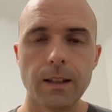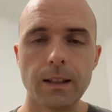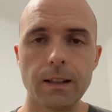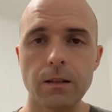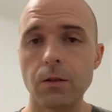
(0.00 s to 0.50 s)

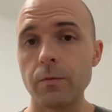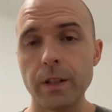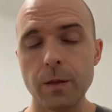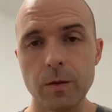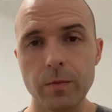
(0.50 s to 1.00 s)
Or
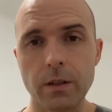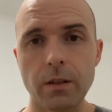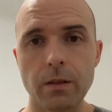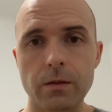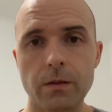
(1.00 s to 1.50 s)
maybe
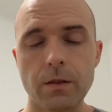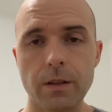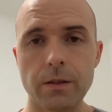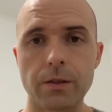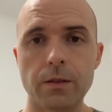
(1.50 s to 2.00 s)
because
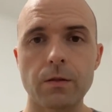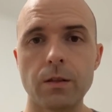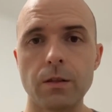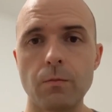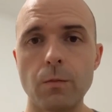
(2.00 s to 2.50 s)
there's
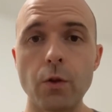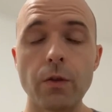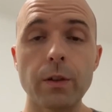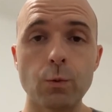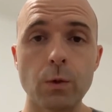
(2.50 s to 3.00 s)
more
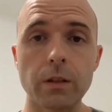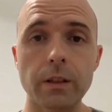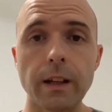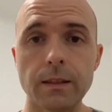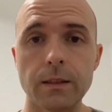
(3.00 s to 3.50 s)
than one
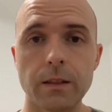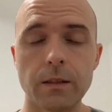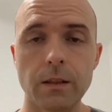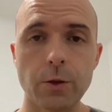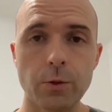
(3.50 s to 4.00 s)
candidate
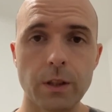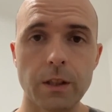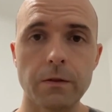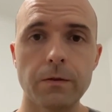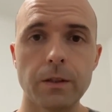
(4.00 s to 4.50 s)
that could
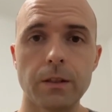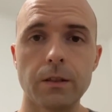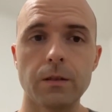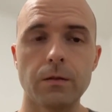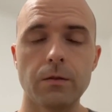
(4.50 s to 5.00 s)

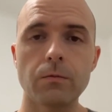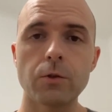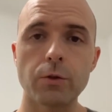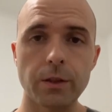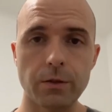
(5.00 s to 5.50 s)
have
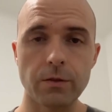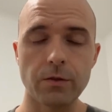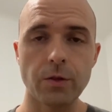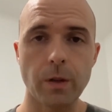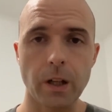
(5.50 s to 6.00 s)

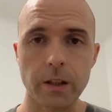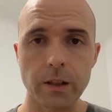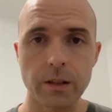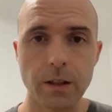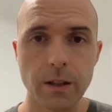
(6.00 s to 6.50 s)
triggered the bug,
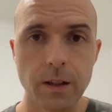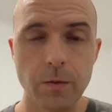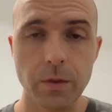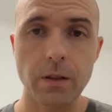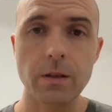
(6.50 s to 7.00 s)

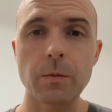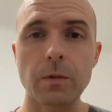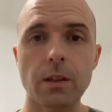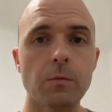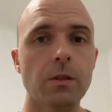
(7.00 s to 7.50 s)
because
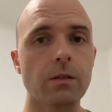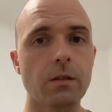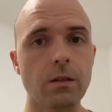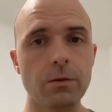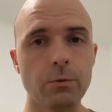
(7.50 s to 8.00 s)
sometimes
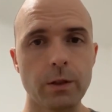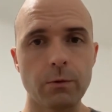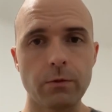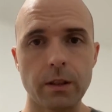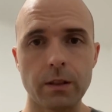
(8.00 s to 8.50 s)
Syzkaller will
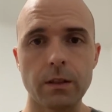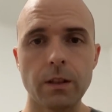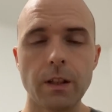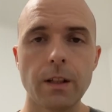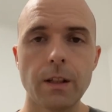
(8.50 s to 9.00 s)
run
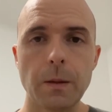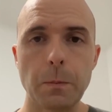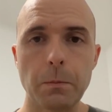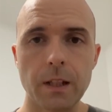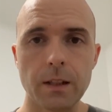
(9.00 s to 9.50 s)

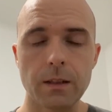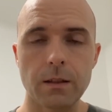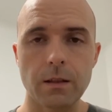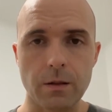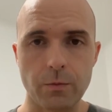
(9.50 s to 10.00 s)
many
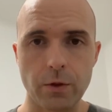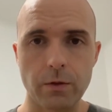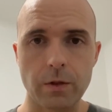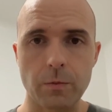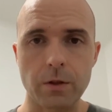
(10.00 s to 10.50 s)
test
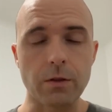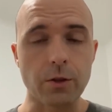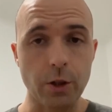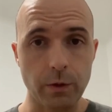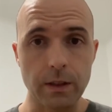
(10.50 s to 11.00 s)
programs
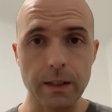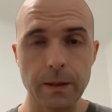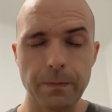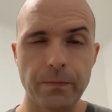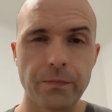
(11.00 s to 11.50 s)
concurrently.